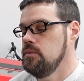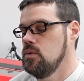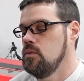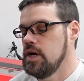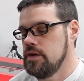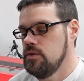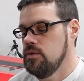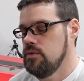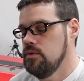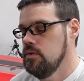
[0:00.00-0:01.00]
that will walk you
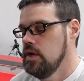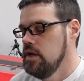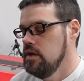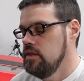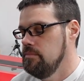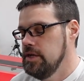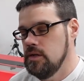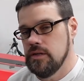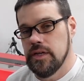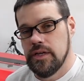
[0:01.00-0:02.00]
through the
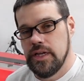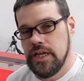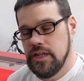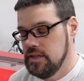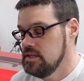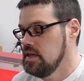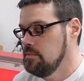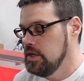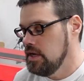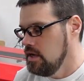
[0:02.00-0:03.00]
build and the
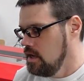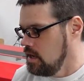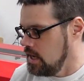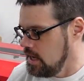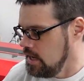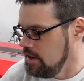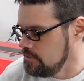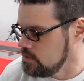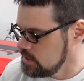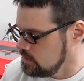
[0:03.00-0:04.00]
assembly. Uh, at
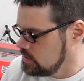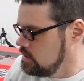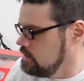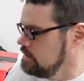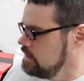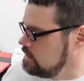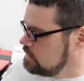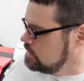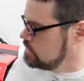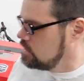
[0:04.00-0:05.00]
first, I was a little
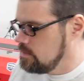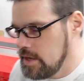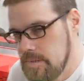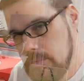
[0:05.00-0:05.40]
concerned about